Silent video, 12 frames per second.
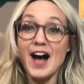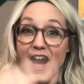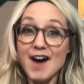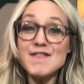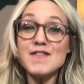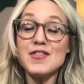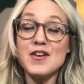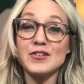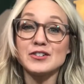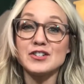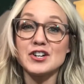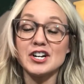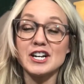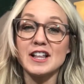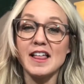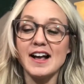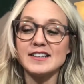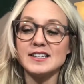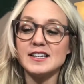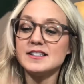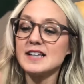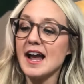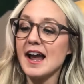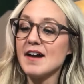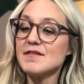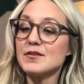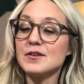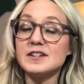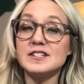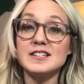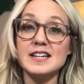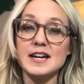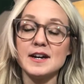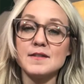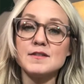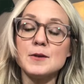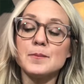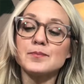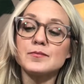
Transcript: Of those 30 classes, I have received